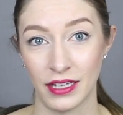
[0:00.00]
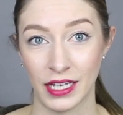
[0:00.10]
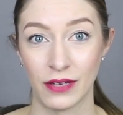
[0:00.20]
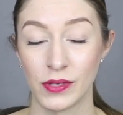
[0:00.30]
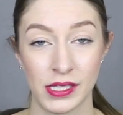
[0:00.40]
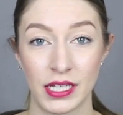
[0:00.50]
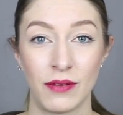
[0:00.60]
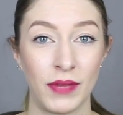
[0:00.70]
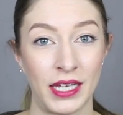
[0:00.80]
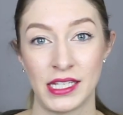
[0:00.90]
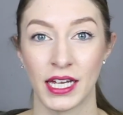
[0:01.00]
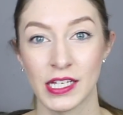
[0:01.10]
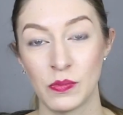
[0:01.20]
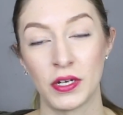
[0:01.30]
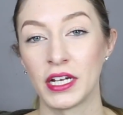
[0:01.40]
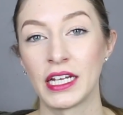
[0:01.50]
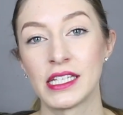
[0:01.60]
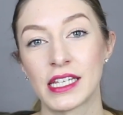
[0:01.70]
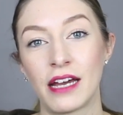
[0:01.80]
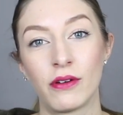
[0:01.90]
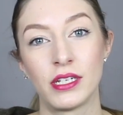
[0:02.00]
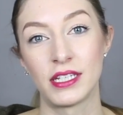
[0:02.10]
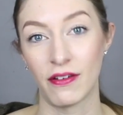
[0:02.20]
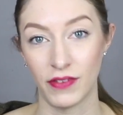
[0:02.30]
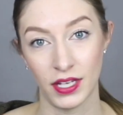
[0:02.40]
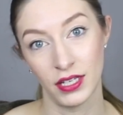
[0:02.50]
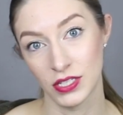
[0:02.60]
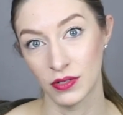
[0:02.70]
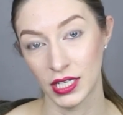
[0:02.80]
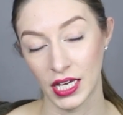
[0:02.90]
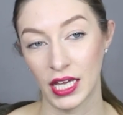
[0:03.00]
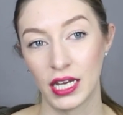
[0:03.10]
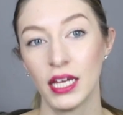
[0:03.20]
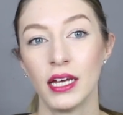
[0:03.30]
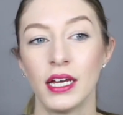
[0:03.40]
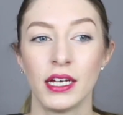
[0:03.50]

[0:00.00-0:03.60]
Like, it was an amazing experience. I would definitely do it again.